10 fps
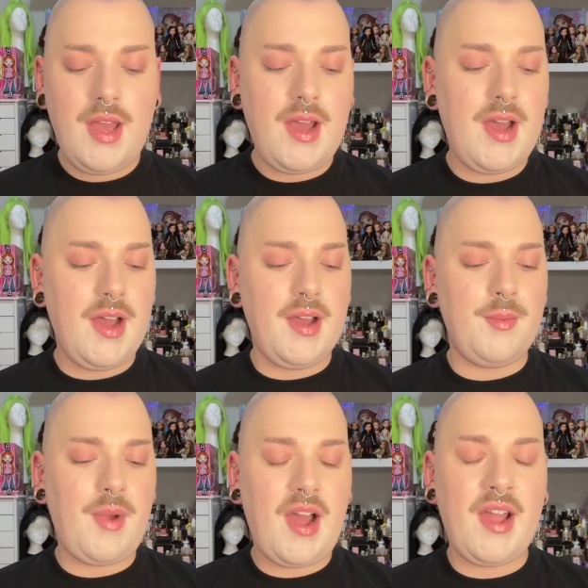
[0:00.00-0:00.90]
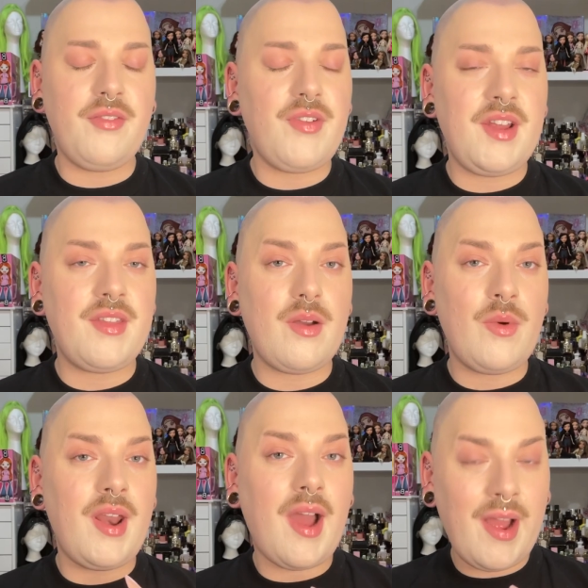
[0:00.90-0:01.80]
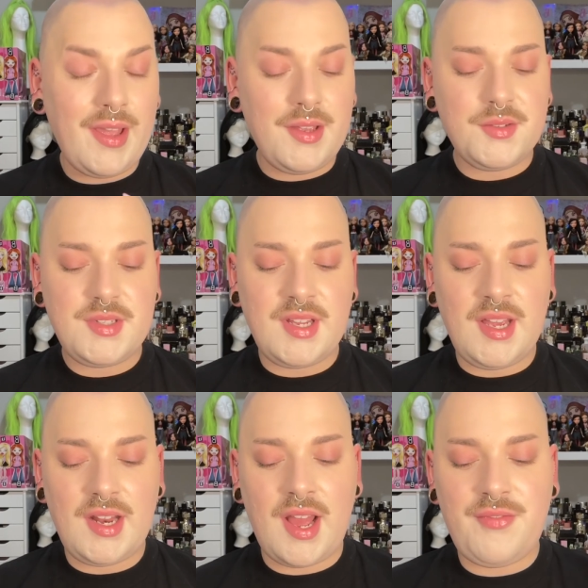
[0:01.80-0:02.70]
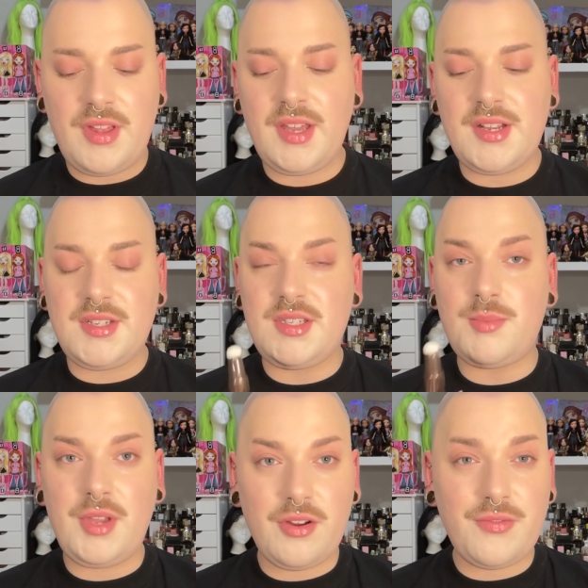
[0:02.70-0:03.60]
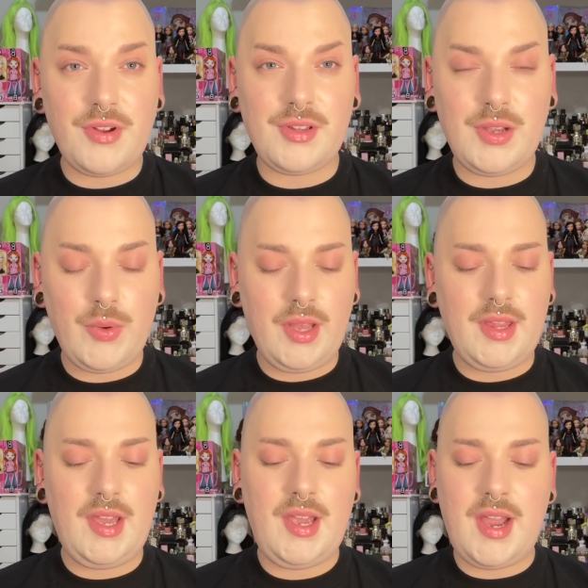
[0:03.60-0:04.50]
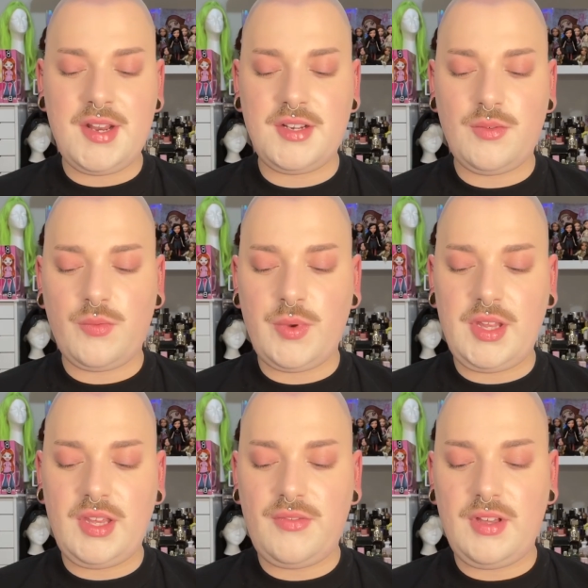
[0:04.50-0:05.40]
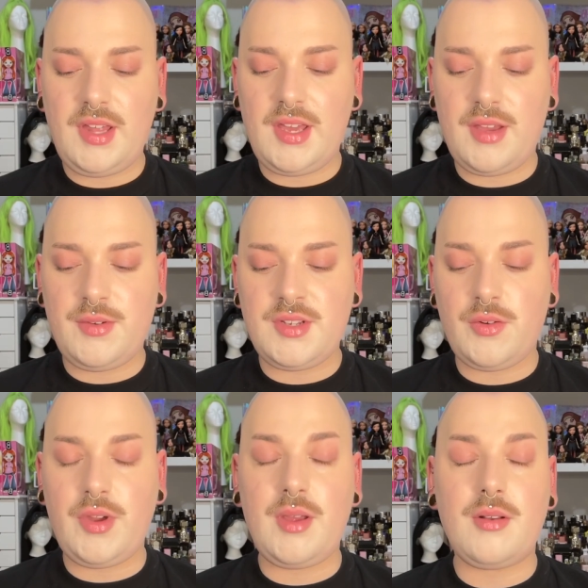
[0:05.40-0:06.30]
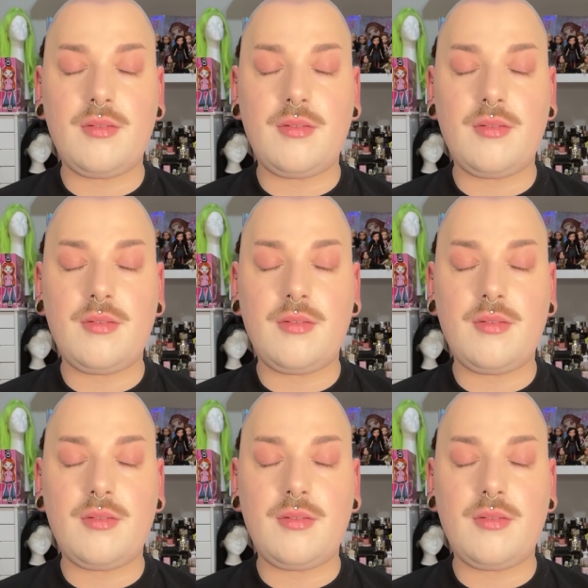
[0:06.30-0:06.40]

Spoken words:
I find that when I used it, I felt like it disappeared fairly quickly. I didn't really feel like it was a great,